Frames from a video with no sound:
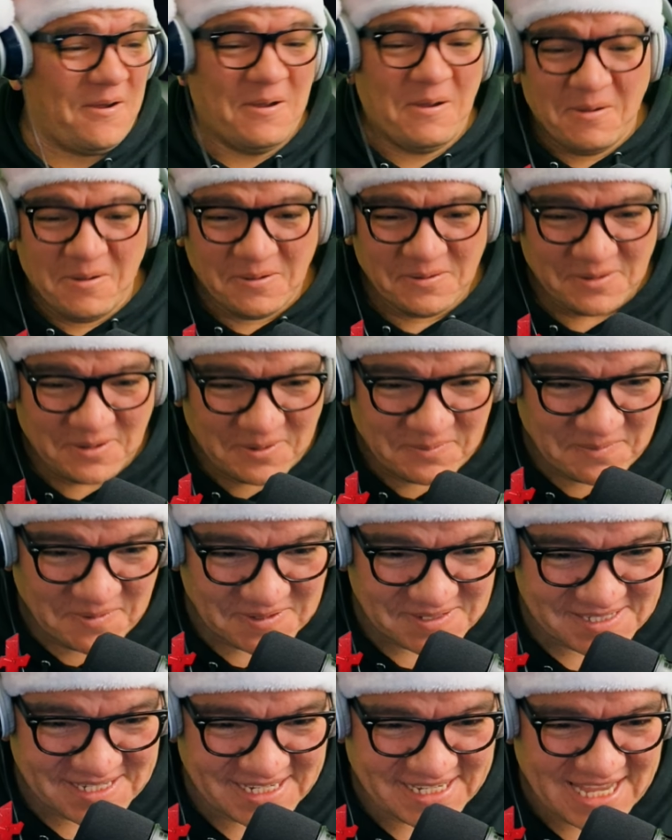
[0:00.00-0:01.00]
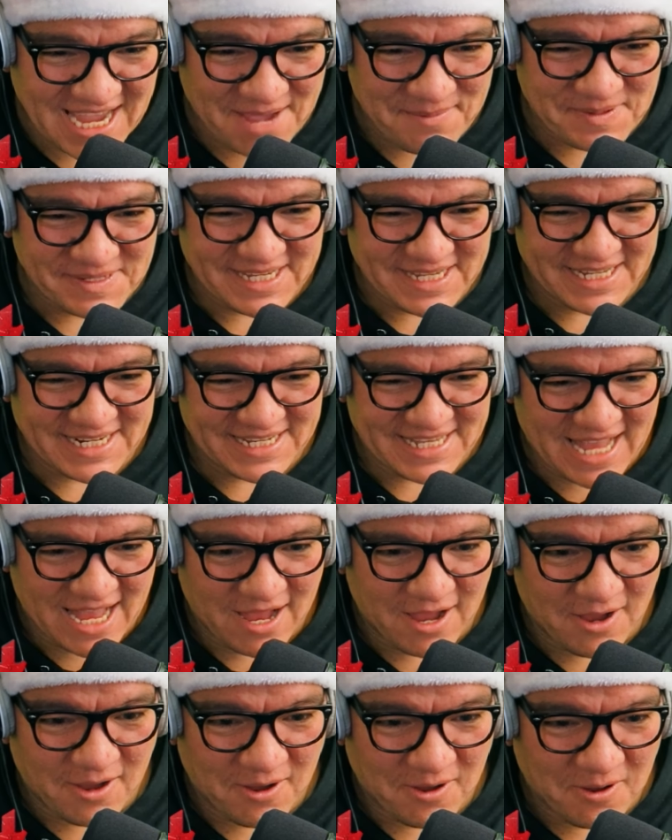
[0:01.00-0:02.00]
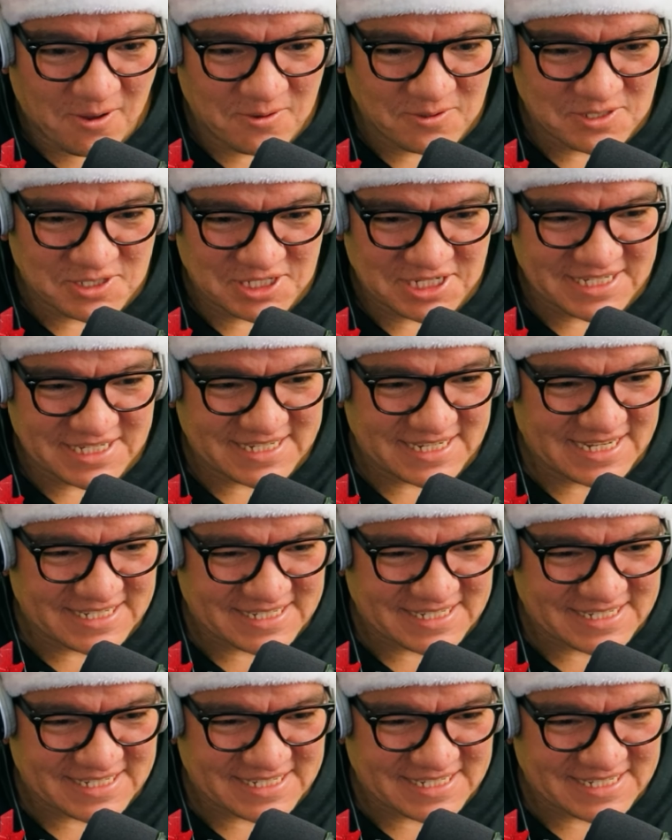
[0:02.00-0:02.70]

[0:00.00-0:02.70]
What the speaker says: Almost decapitated. Oh, Jesus.